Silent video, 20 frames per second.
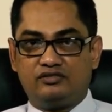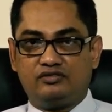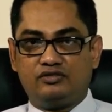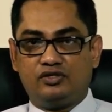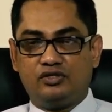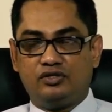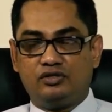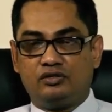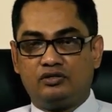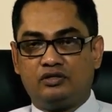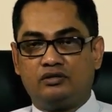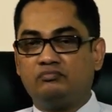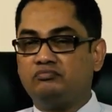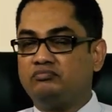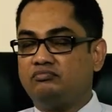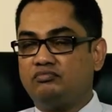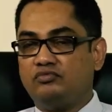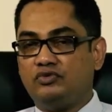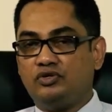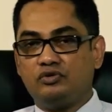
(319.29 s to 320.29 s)
so
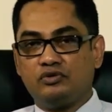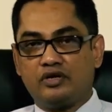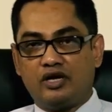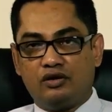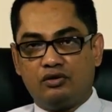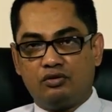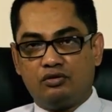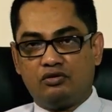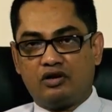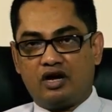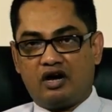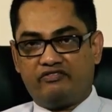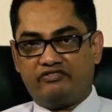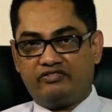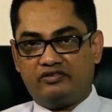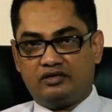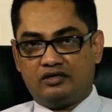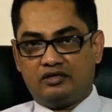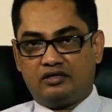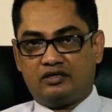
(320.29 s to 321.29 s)
you can go
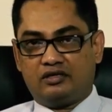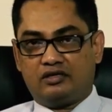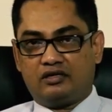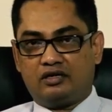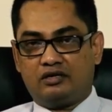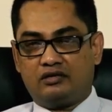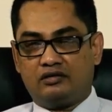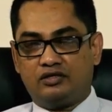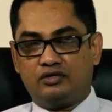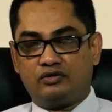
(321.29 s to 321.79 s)
after